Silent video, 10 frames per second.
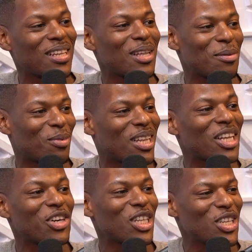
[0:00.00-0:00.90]
this clip
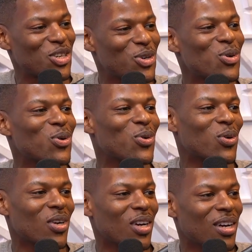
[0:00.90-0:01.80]
clearly knew
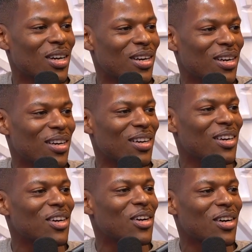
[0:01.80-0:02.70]

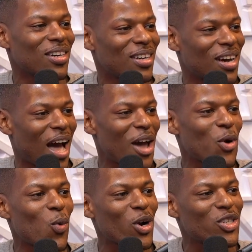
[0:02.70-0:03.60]
how
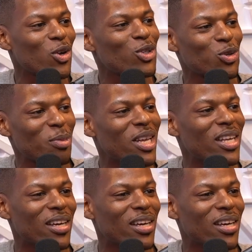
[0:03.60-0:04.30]
to work social media.